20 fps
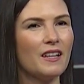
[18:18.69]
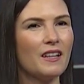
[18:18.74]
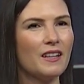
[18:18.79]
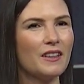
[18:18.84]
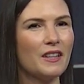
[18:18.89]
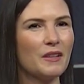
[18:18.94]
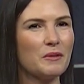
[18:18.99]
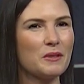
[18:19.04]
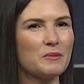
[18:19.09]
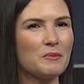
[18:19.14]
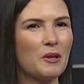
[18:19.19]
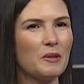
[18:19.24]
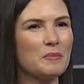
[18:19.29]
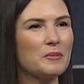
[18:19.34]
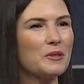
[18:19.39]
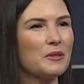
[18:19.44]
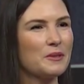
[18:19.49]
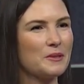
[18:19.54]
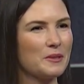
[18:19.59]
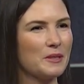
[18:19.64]
there was one
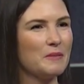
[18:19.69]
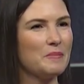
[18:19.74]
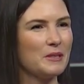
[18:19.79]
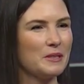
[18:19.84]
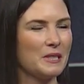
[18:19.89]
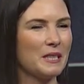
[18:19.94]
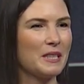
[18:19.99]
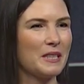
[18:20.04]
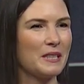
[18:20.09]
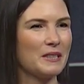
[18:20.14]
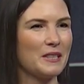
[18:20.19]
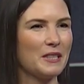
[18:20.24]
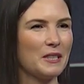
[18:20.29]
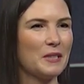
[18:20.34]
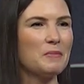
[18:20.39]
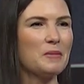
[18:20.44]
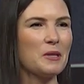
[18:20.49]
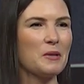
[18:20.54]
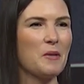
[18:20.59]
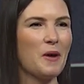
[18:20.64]
bookstore in particular, a
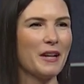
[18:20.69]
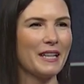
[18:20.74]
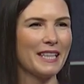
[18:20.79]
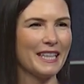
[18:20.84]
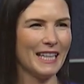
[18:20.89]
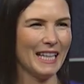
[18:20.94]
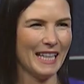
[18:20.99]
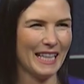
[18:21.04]
big one,